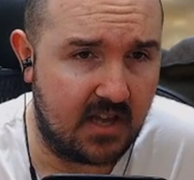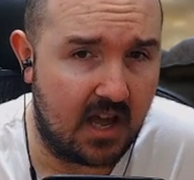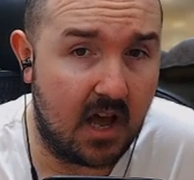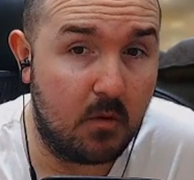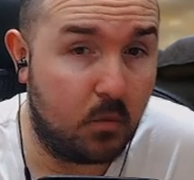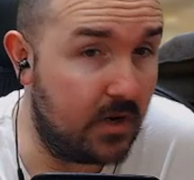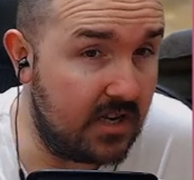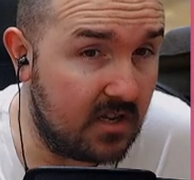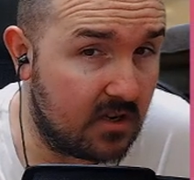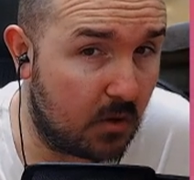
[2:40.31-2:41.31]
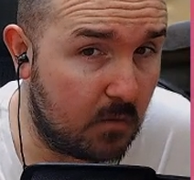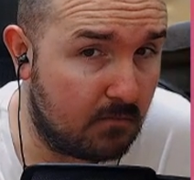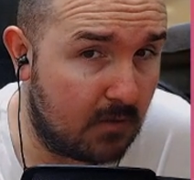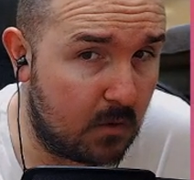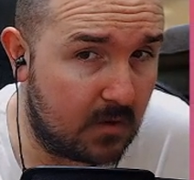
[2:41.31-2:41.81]
Uh, window
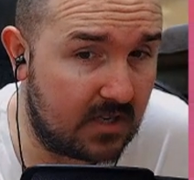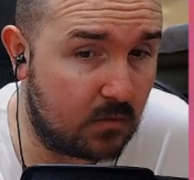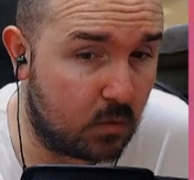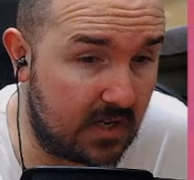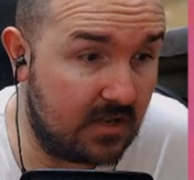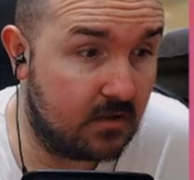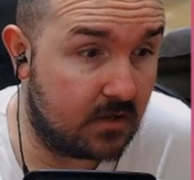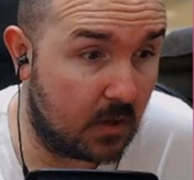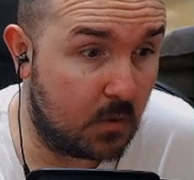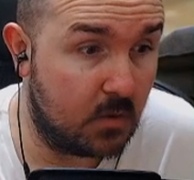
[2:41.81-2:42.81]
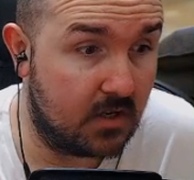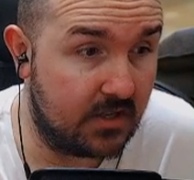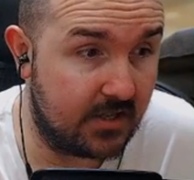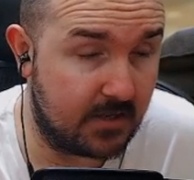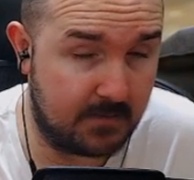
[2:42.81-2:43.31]
mode is windowed
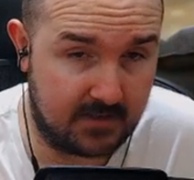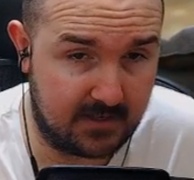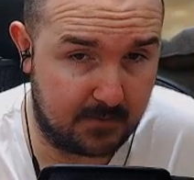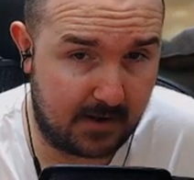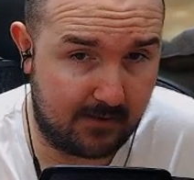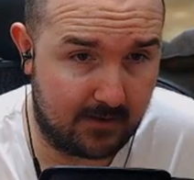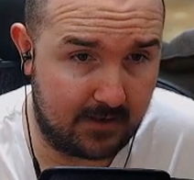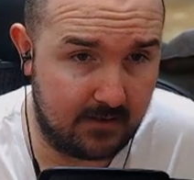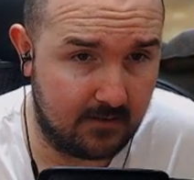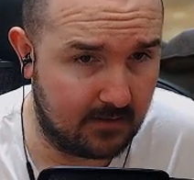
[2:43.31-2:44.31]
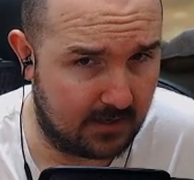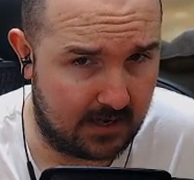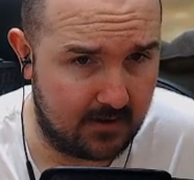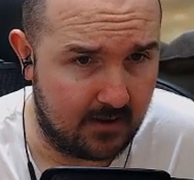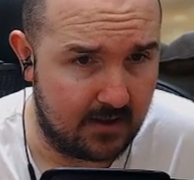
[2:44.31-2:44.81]
legitimately, apparently.
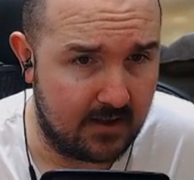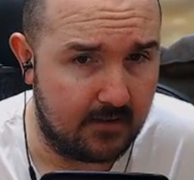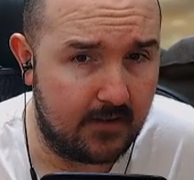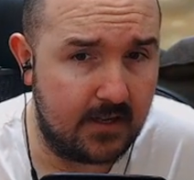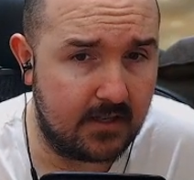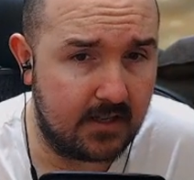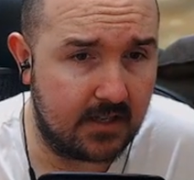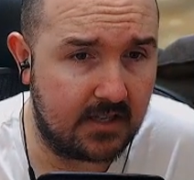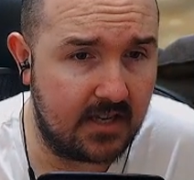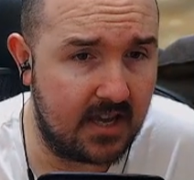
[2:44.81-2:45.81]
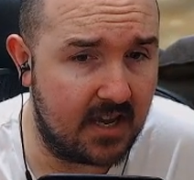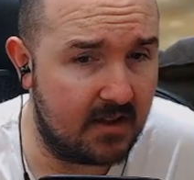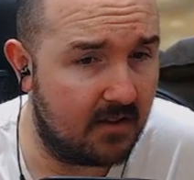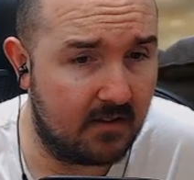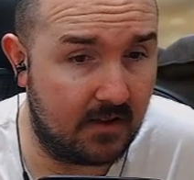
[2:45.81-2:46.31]
Okay. VSync, yeah,
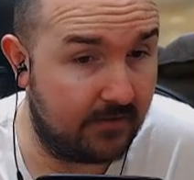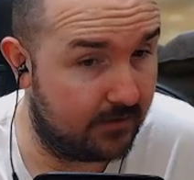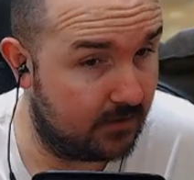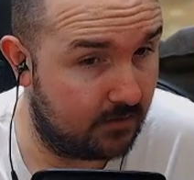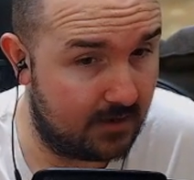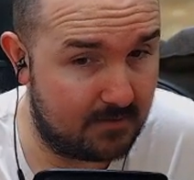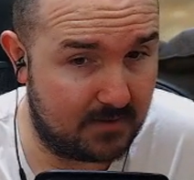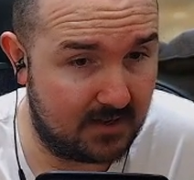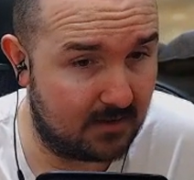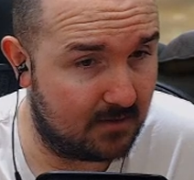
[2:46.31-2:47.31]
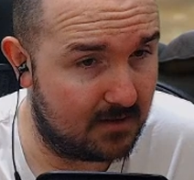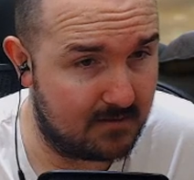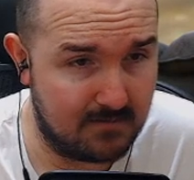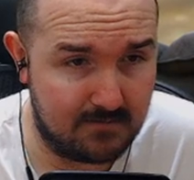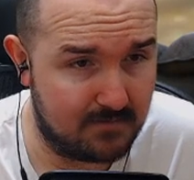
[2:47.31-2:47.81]
everything's on Epic.
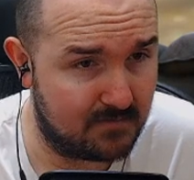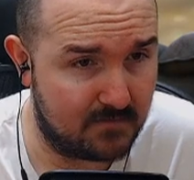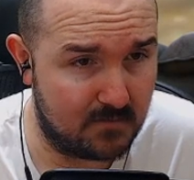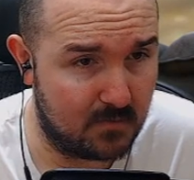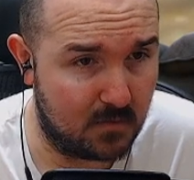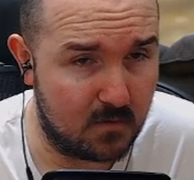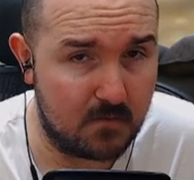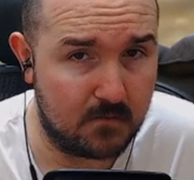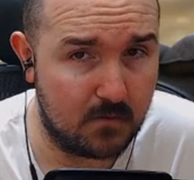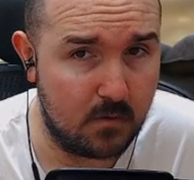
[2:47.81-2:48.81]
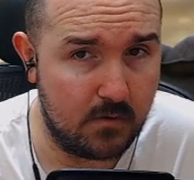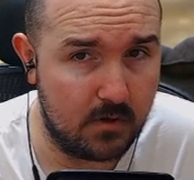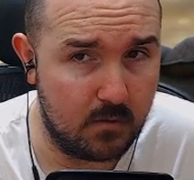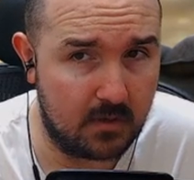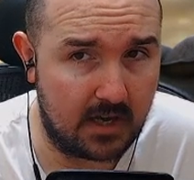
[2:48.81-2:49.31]
Well, more for
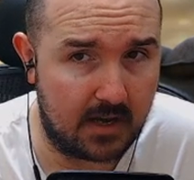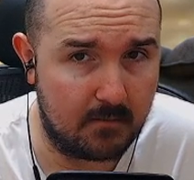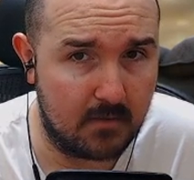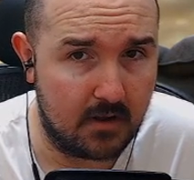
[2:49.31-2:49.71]
you, game.